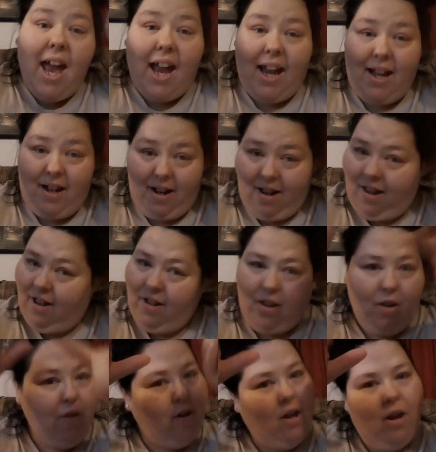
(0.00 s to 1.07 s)
And,
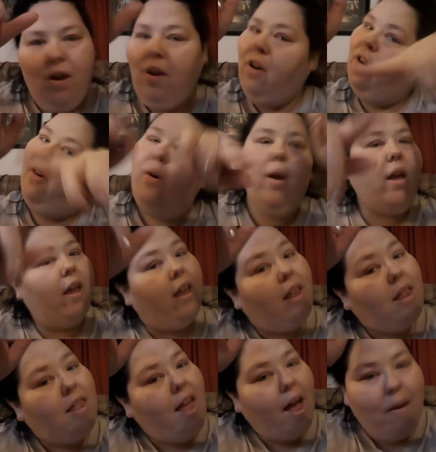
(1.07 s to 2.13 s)
you know,
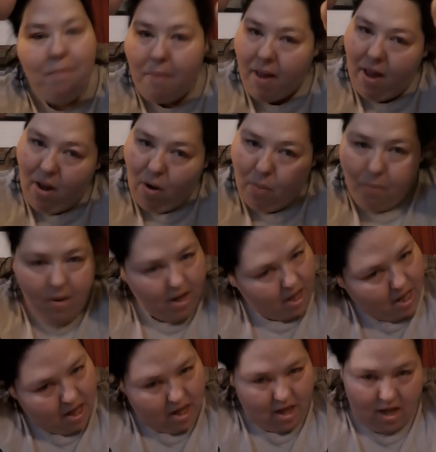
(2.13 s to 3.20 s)
hit that bell
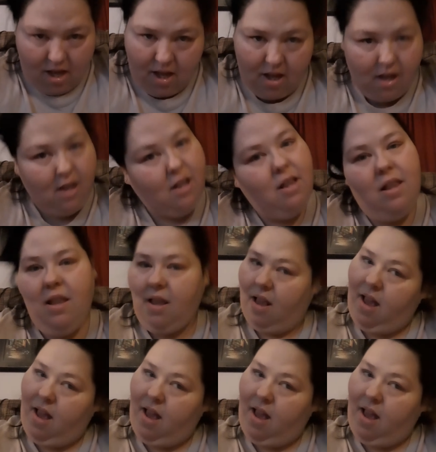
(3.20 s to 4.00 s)
button.